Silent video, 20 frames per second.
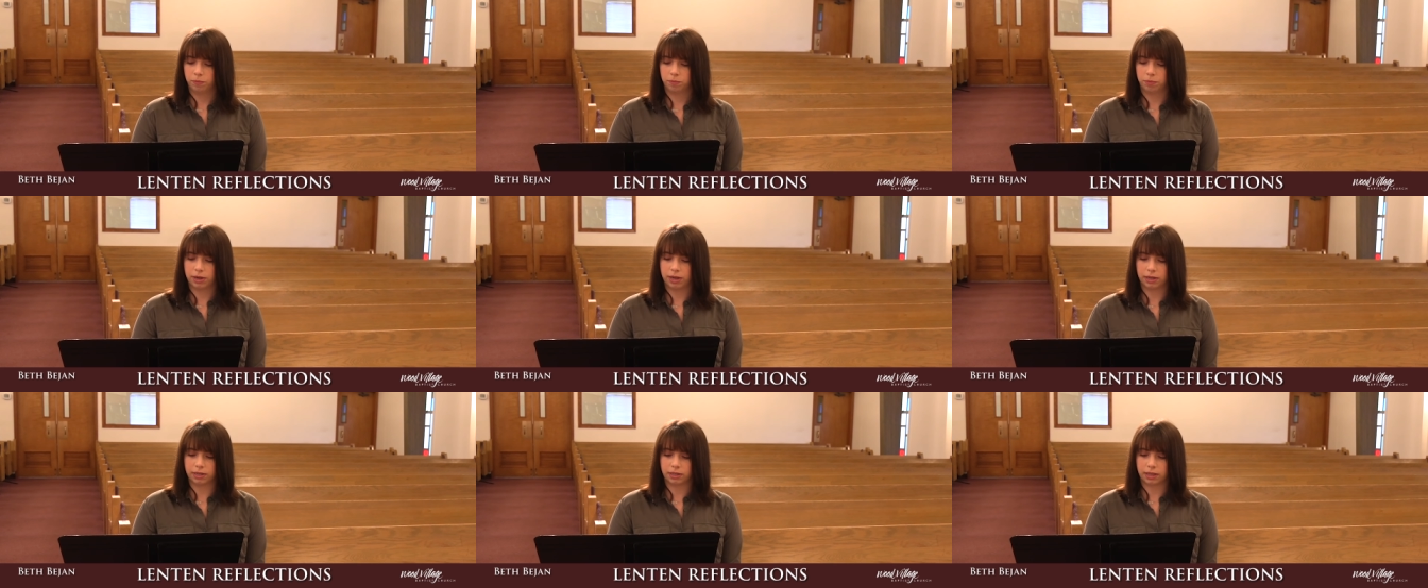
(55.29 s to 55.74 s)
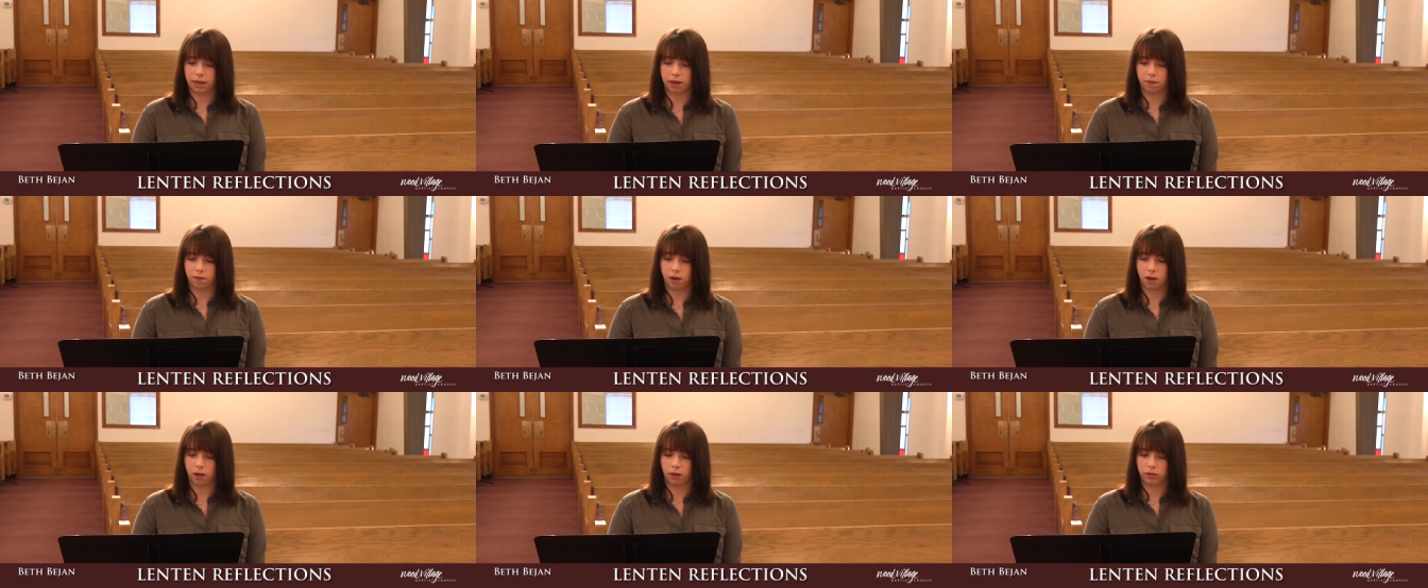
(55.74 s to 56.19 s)
because they
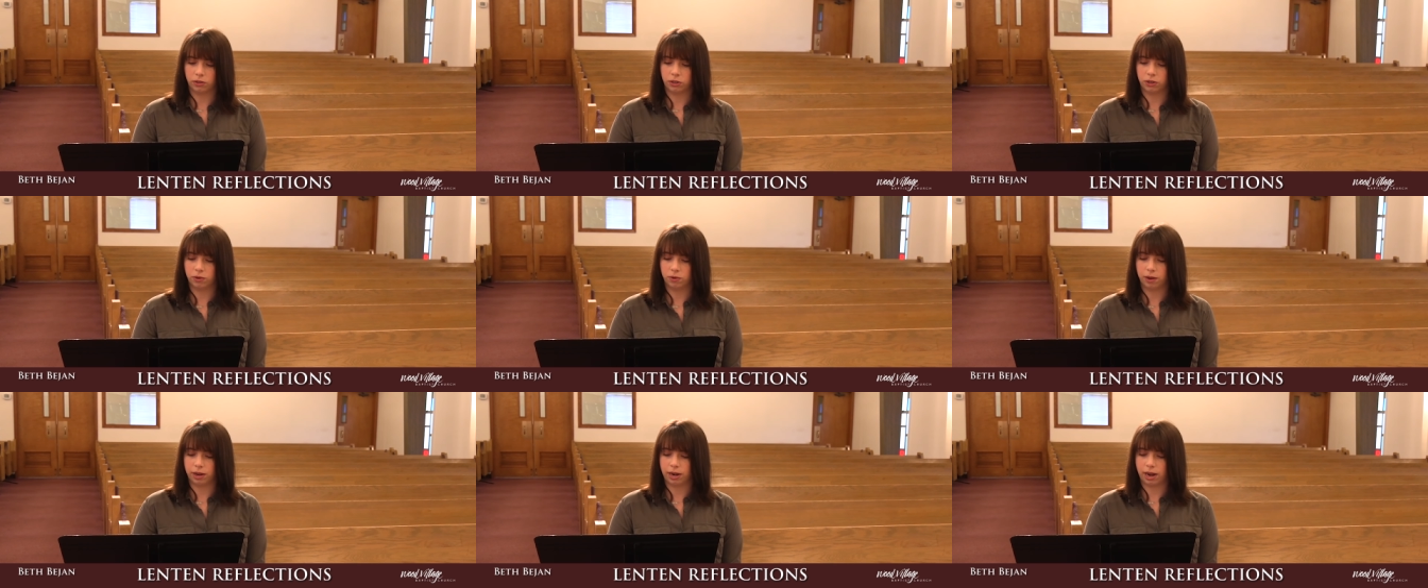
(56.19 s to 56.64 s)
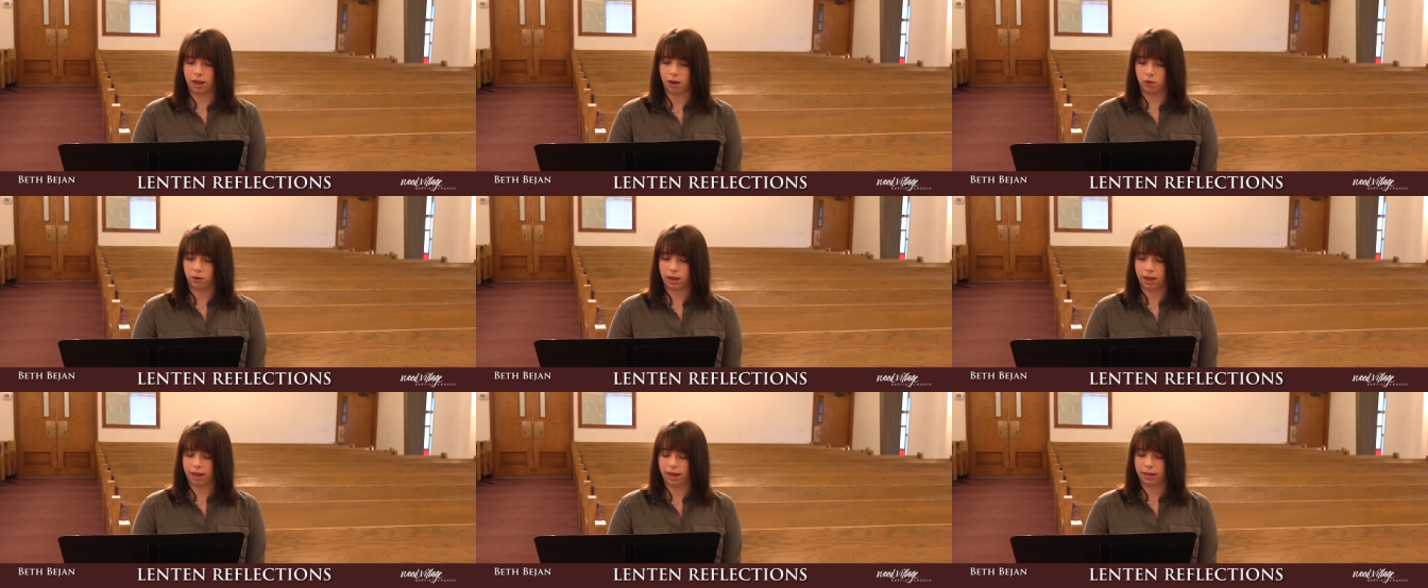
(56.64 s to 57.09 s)
have called you an
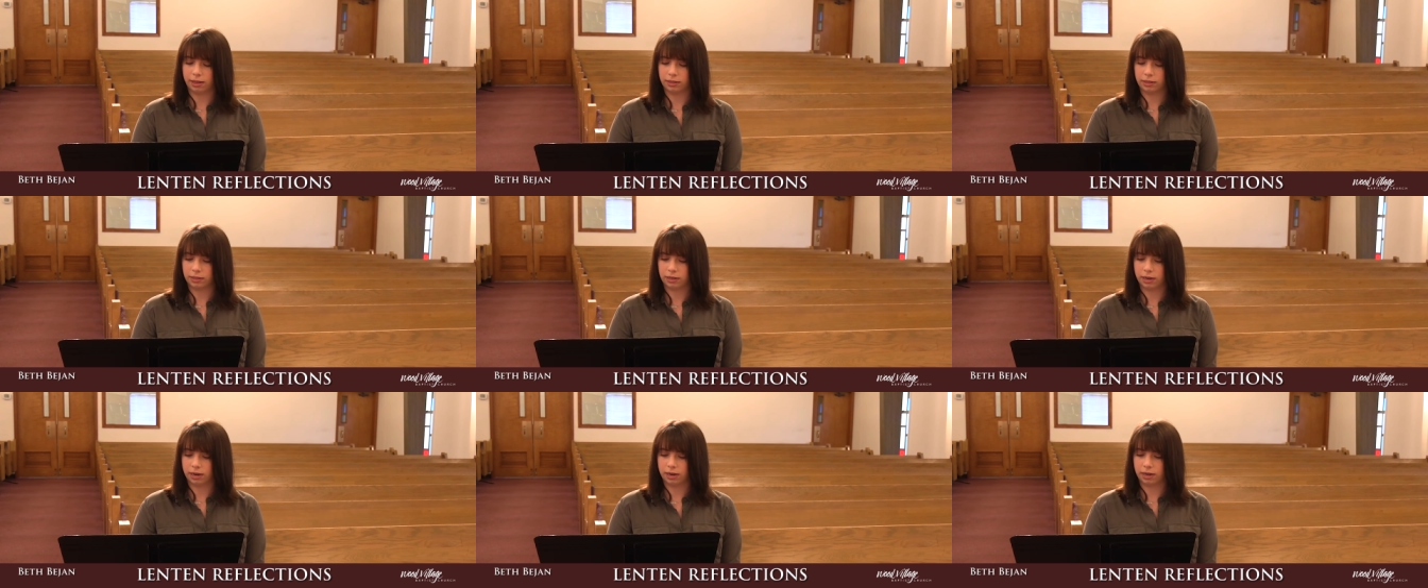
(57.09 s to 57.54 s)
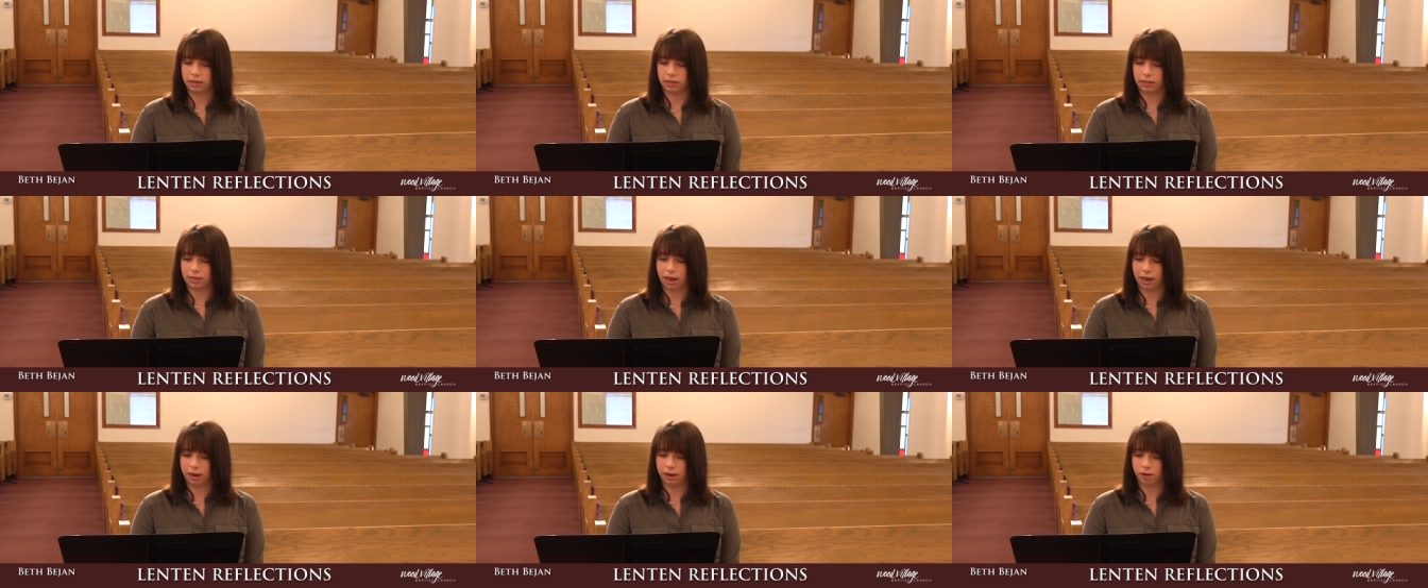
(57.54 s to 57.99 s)
outcast it is
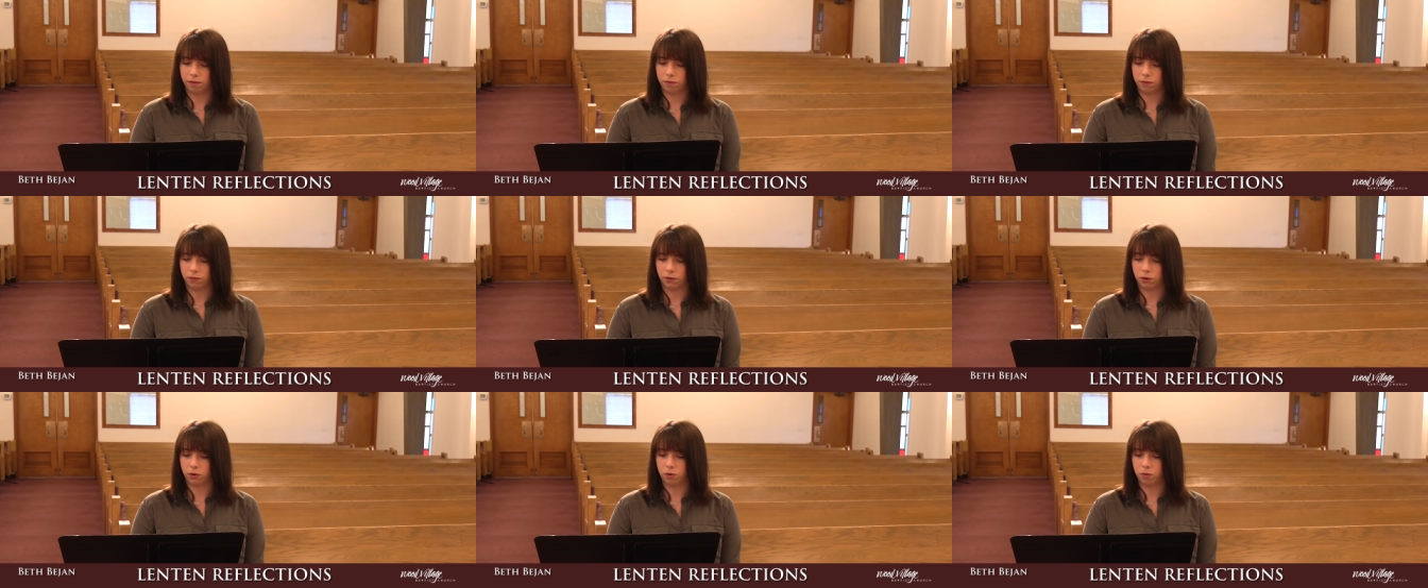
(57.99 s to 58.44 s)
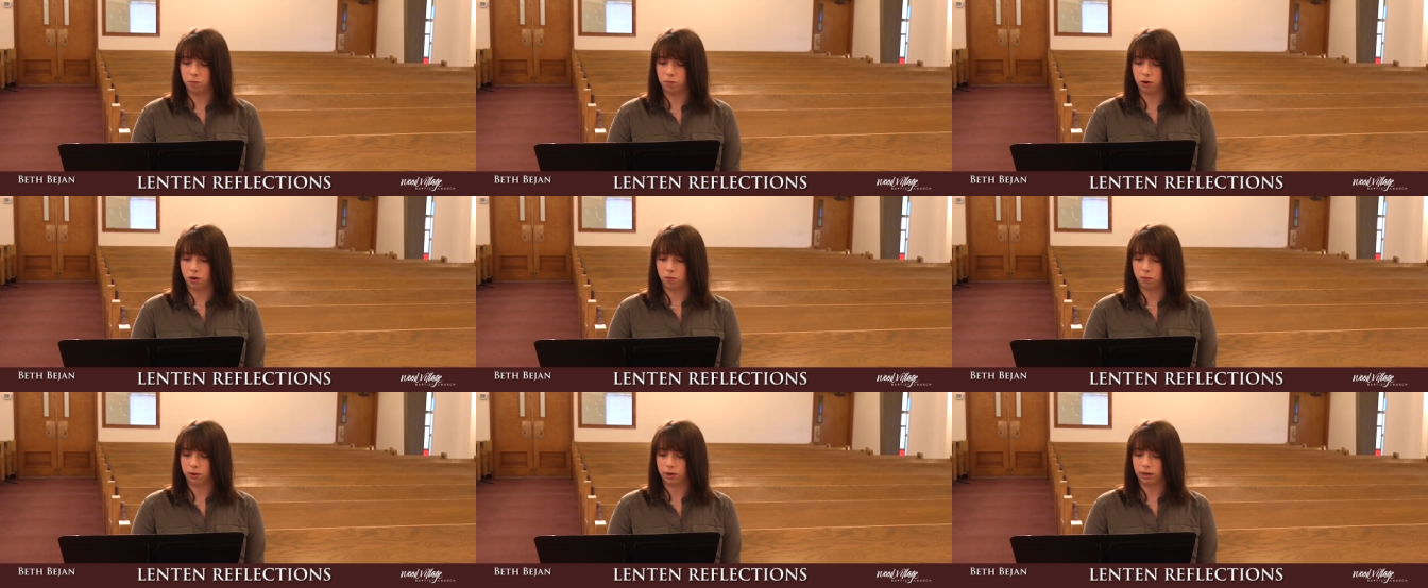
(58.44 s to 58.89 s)
Zion for whom
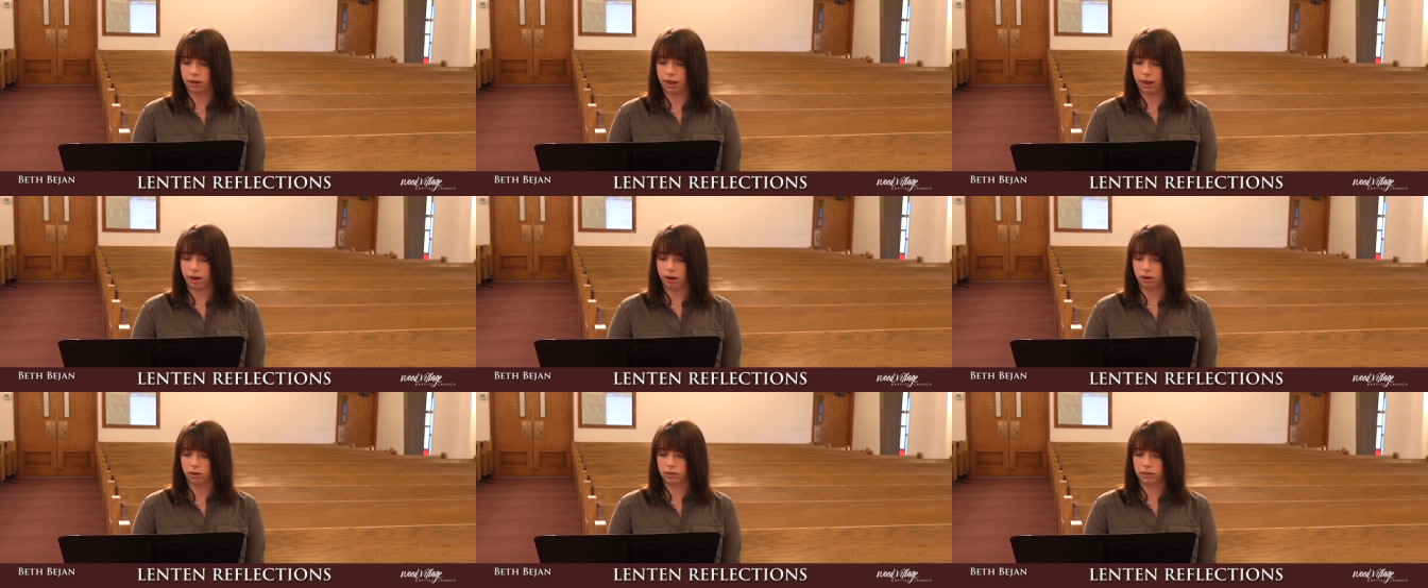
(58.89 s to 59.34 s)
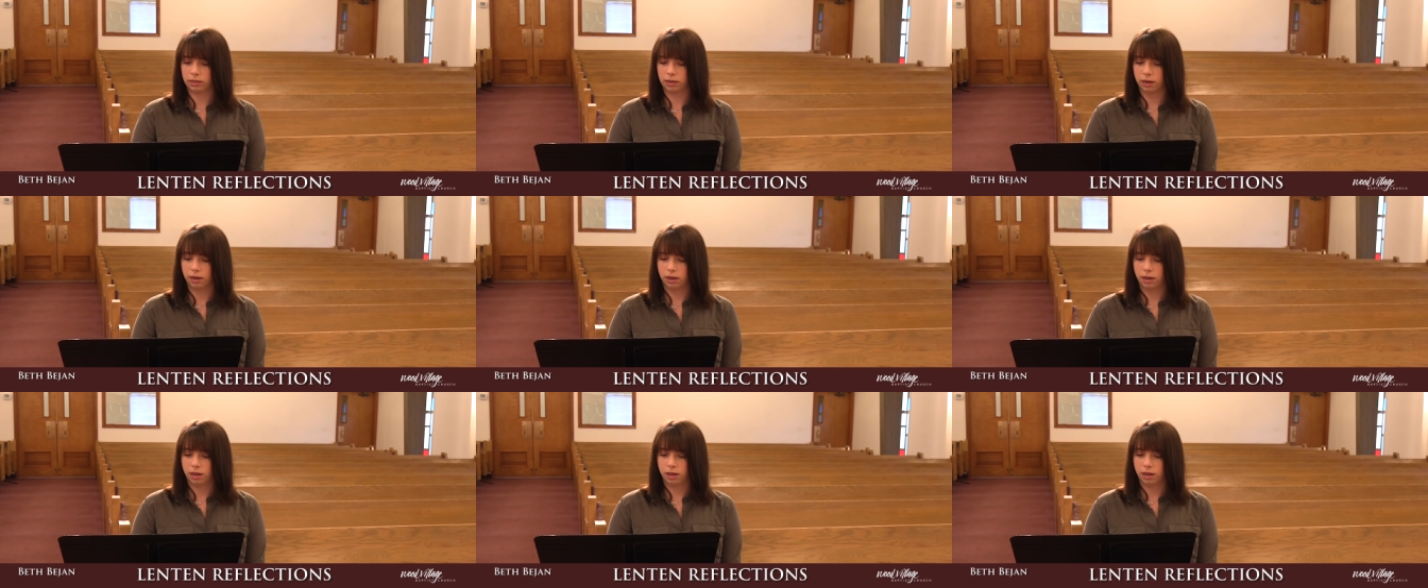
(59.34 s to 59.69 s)
no one cares